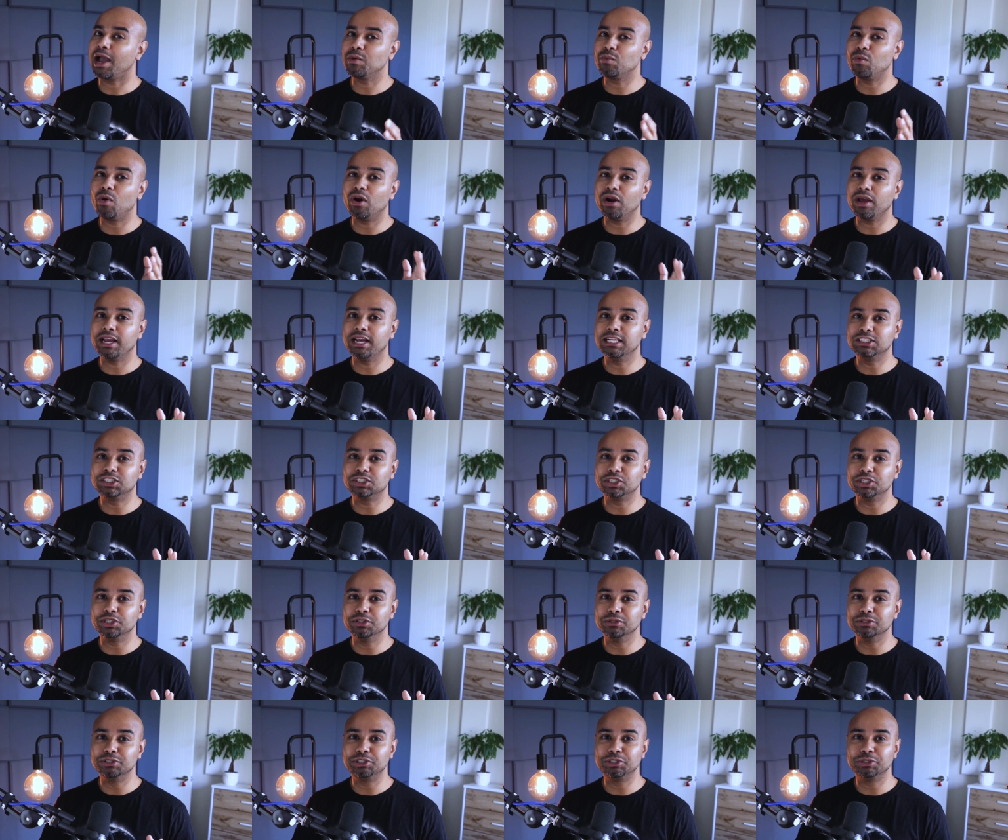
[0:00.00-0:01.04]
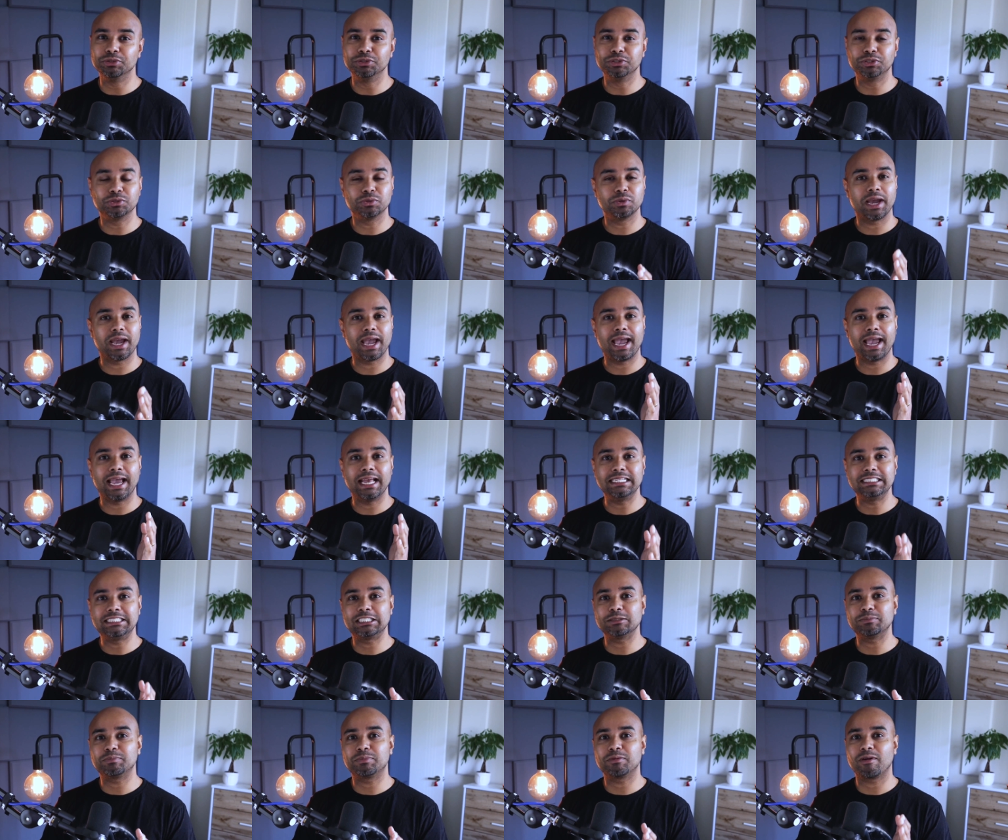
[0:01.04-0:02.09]
I want to introduce you to
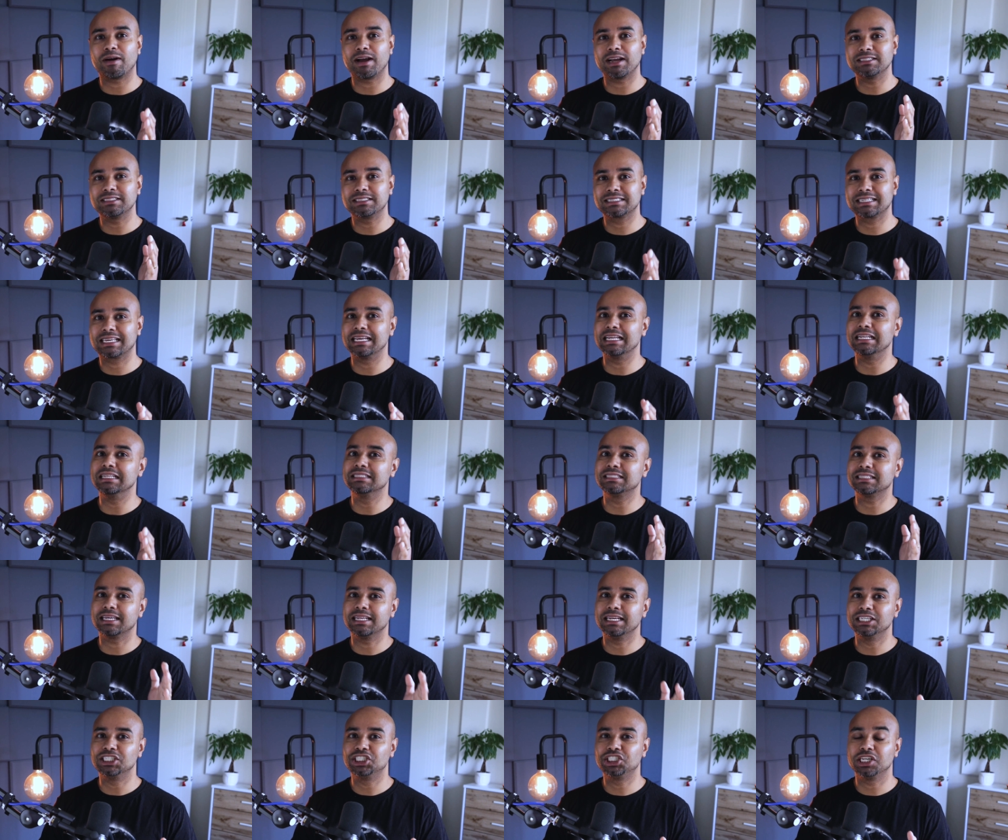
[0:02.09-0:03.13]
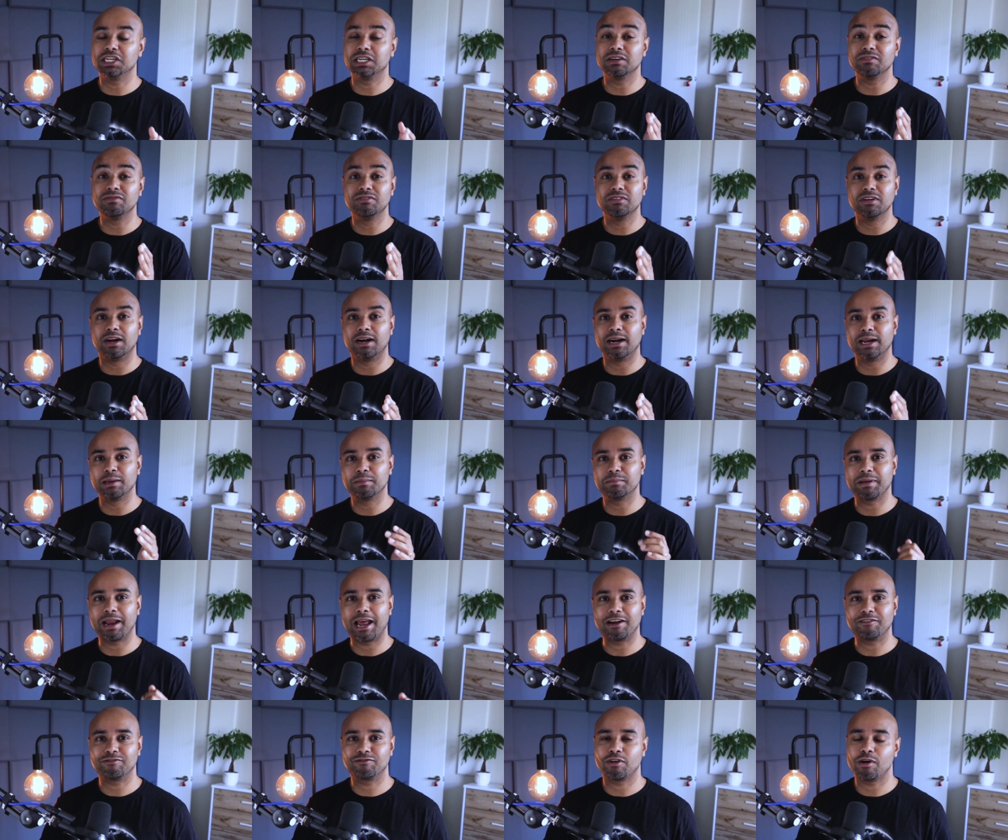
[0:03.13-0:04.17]
Enterprise Skills Initiative Learning
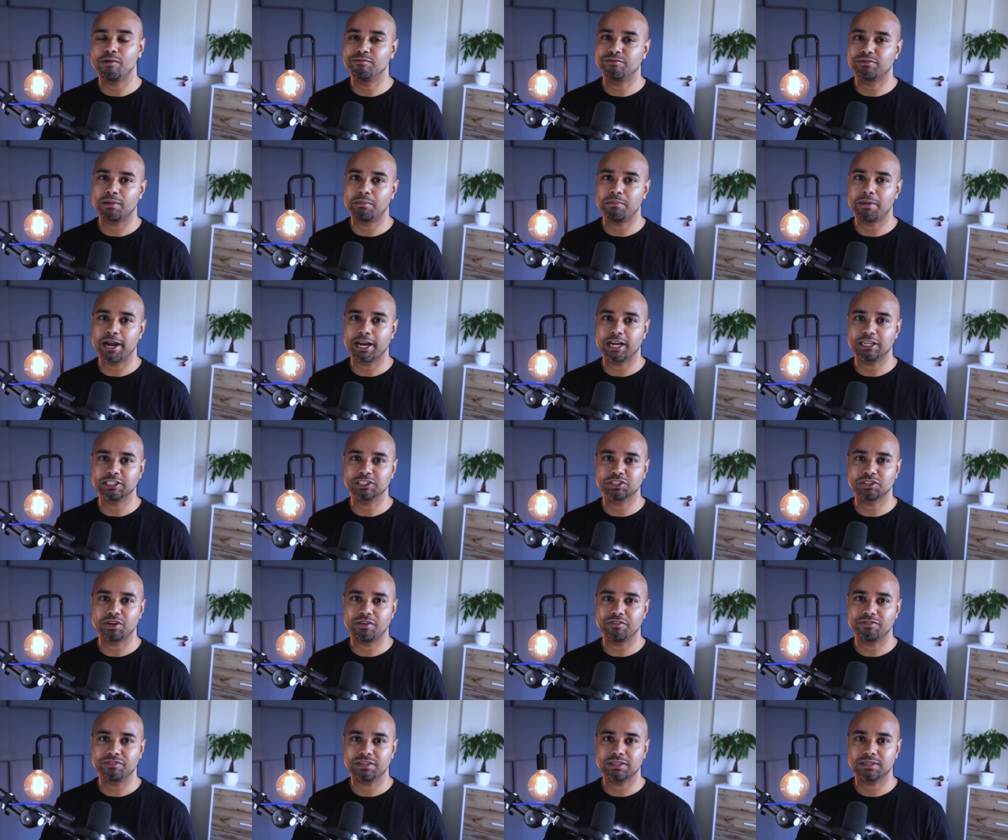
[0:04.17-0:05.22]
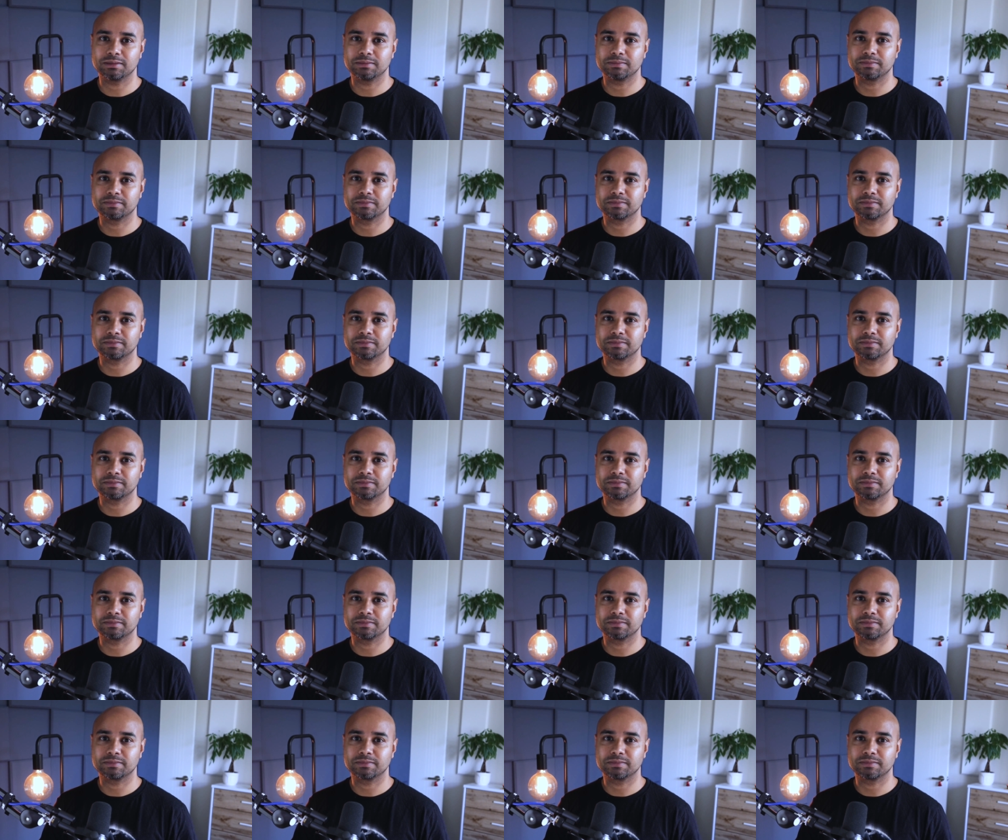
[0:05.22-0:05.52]
Platform from Microsoft.